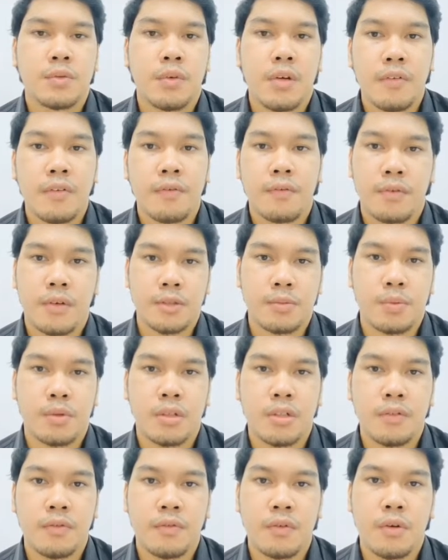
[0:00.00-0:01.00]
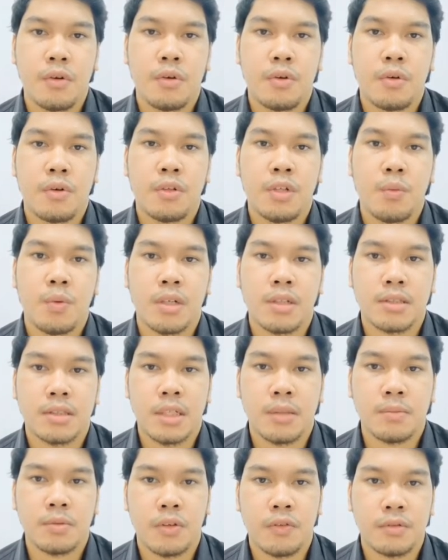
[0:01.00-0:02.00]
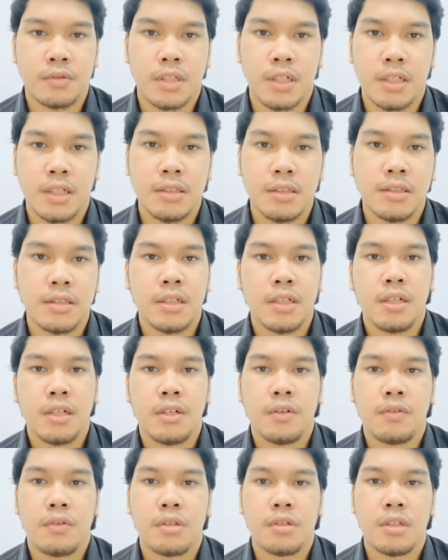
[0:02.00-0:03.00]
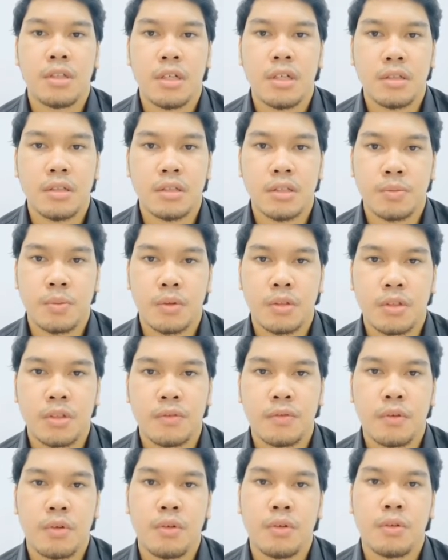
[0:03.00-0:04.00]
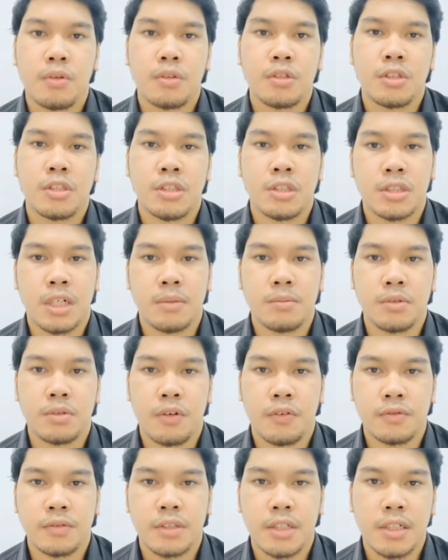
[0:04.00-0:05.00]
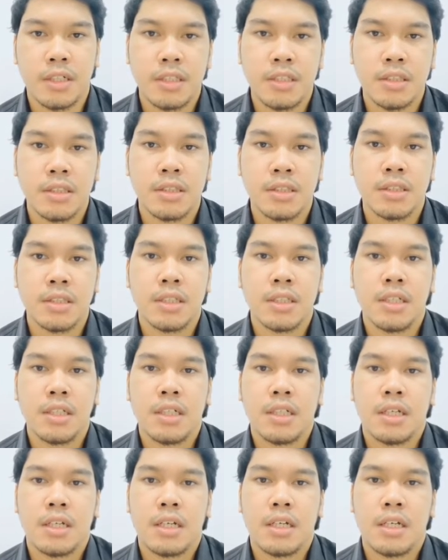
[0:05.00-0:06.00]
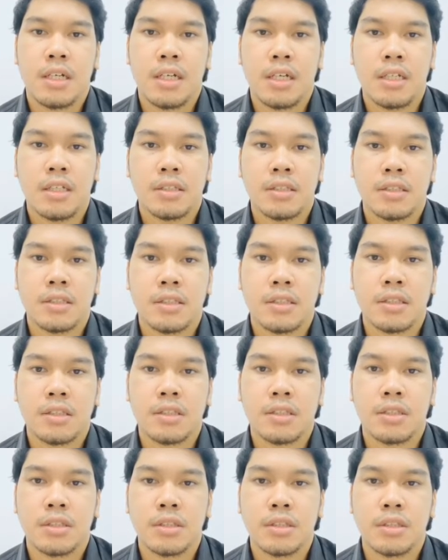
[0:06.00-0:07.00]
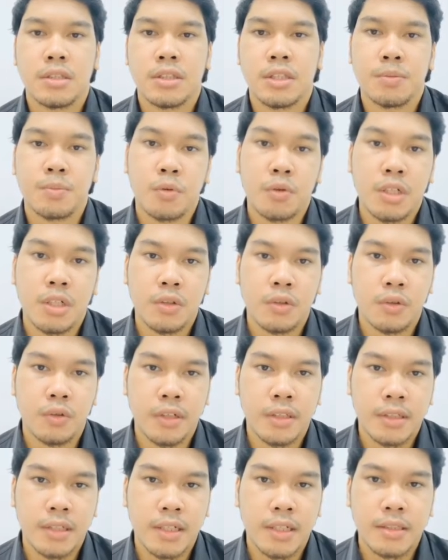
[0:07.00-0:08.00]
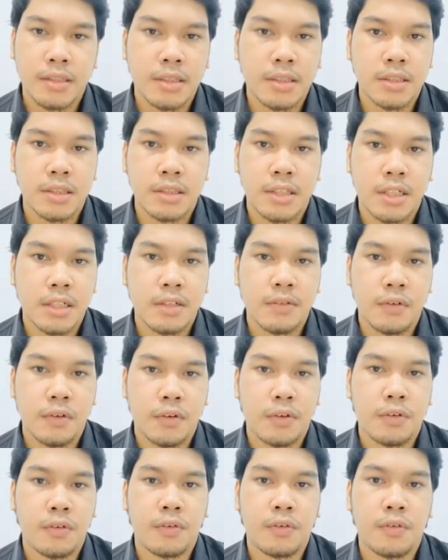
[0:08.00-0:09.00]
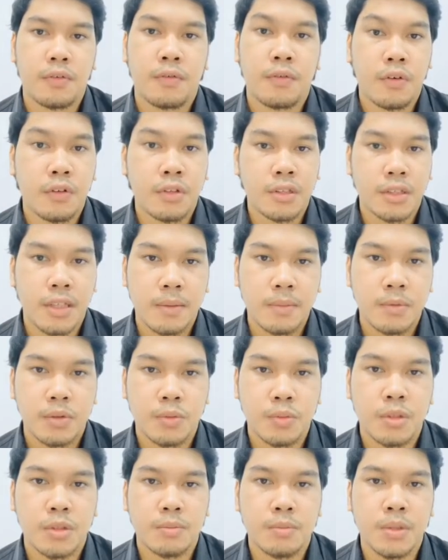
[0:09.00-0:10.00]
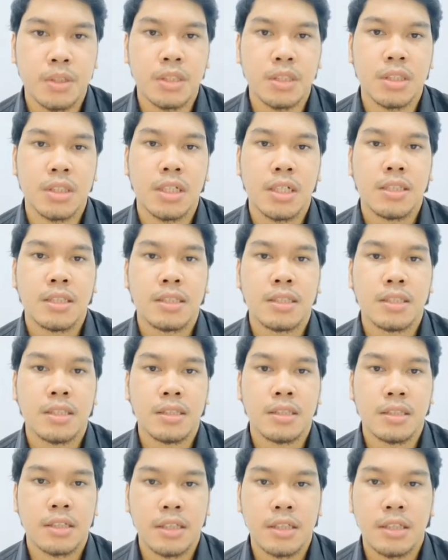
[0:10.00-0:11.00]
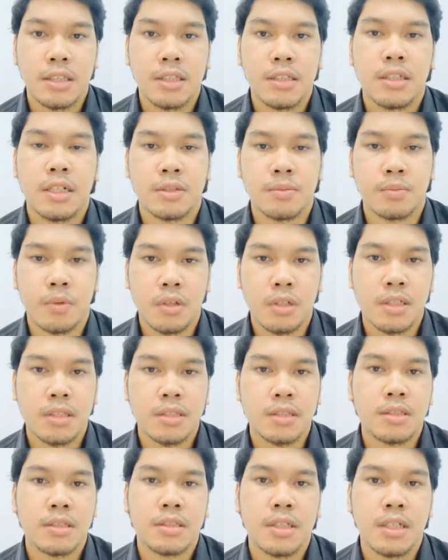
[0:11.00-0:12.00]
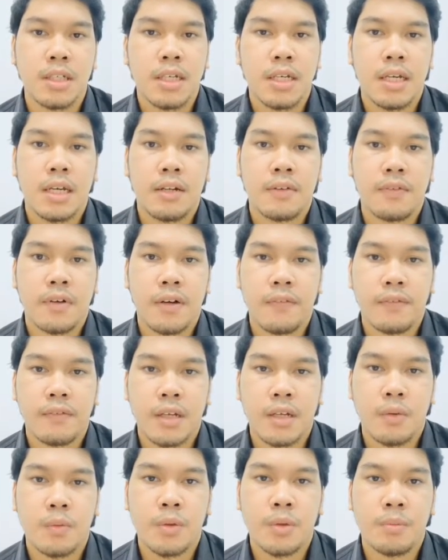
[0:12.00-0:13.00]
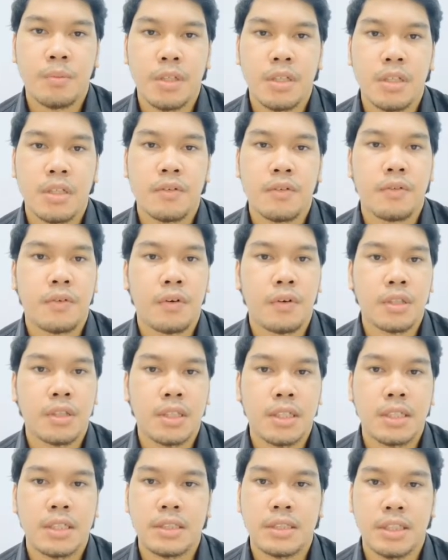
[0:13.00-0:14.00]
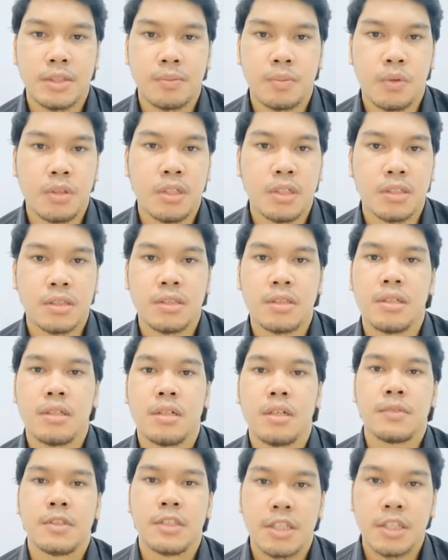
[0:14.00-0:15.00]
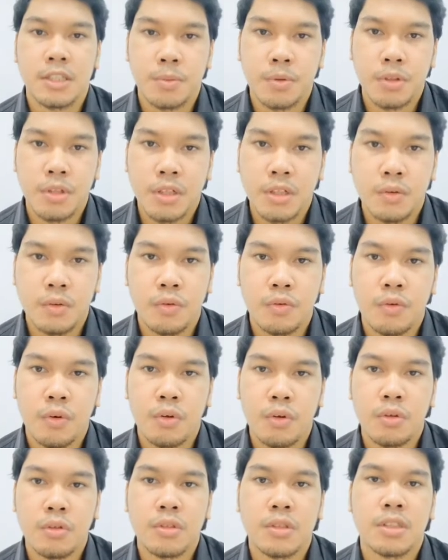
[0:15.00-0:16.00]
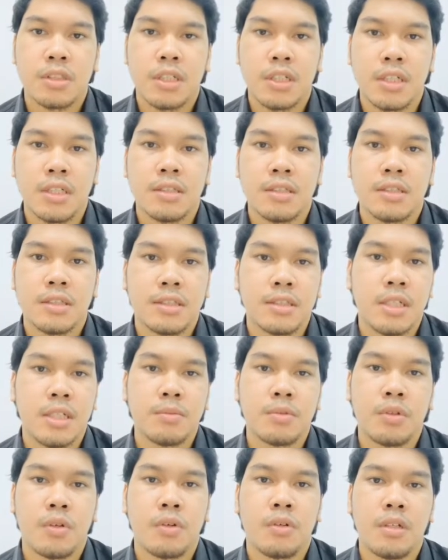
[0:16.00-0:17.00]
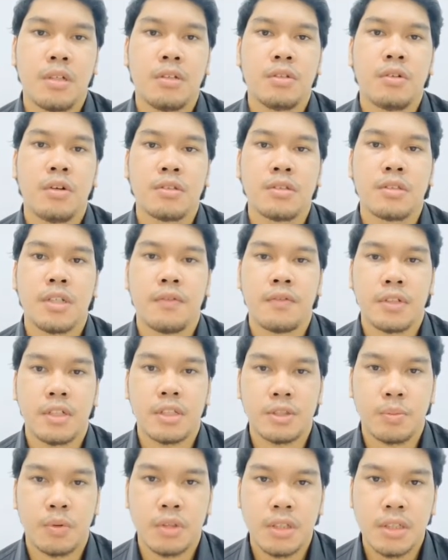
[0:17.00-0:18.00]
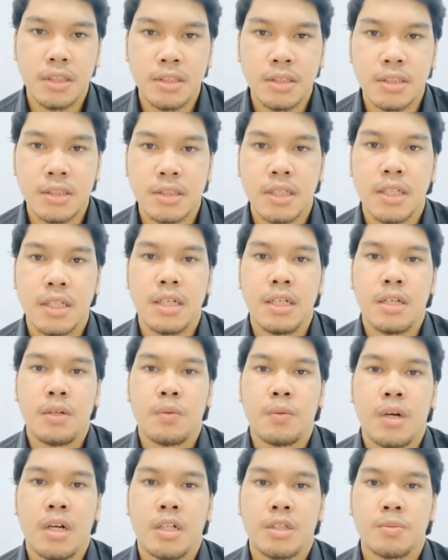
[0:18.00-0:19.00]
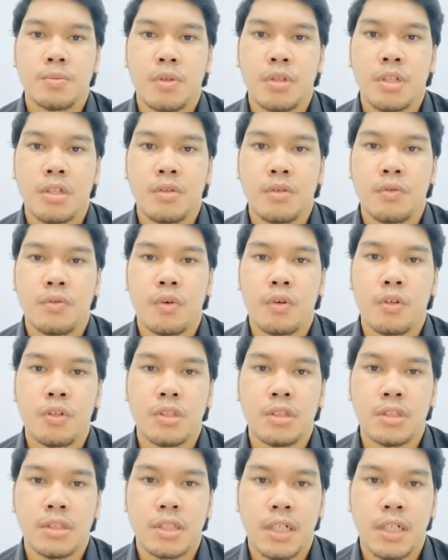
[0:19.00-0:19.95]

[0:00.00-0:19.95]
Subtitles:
12 respondents follow only 1 time of training, 48 respondents follow 3 times of training, and respondents who attend the training for 4 times will be 33 respondents, and 5 times will be 14 respondents. The respondent who follow the training 6 times only got 7 respondents, while respondent who follow the